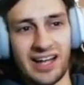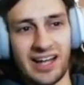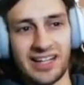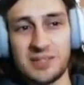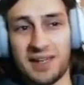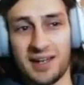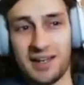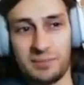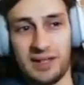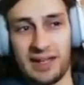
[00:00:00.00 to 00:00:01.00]
to pick
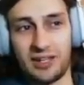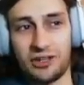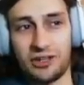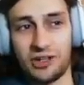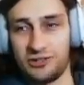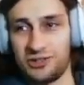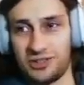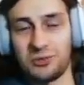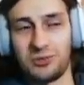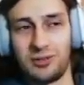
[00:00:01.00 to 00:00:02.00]
up like
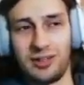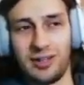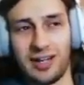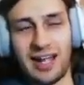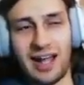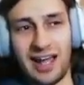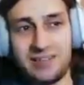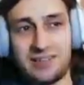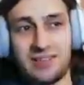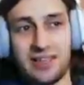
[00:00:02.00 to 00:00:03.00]
console. I
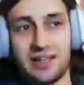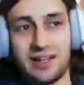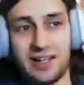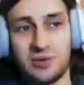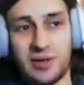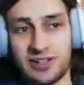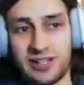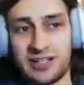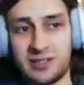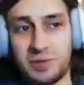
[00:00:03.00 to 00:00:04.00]
think I do actually
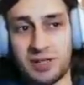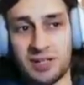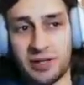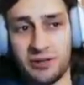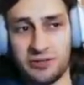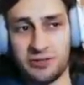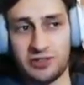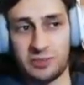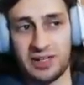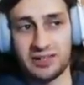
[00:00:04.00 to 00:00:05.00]
need to pick up a console
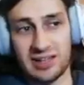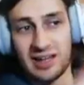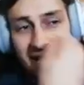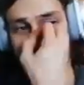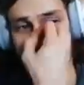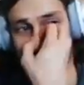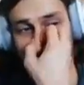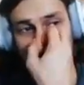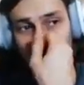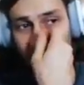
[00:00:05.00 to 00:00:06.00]
because I can't
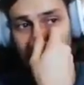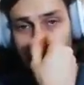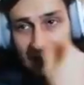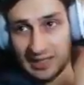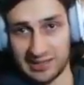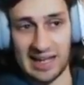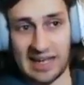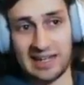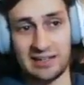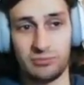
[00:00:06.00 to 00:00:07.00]
deal with emulator
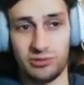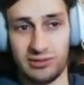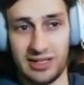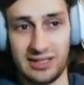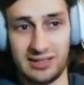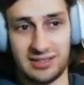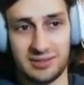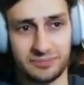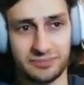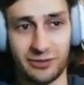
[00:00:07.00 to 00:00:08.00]
lag anymore. It's
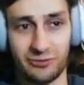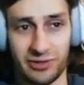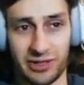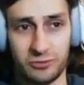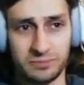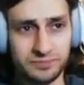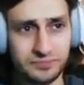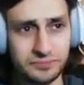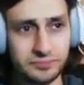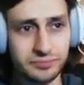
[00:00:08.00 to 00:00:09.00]
unreal.
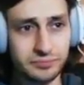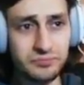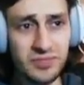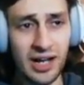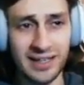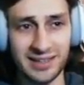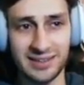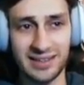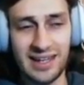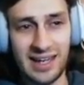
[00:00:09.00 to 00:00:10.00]
I can
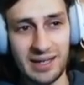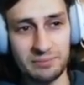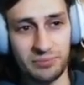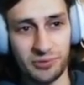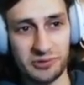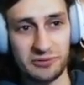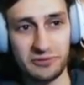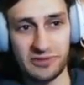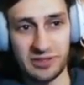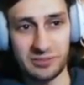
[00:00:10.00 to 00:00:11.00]
improve
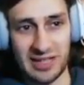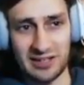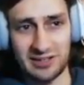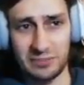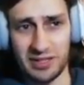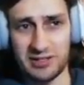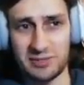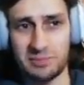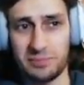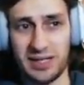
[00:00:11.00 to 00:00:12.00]
substantially by just
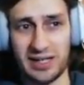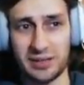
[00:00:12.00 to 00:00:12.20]
picking up a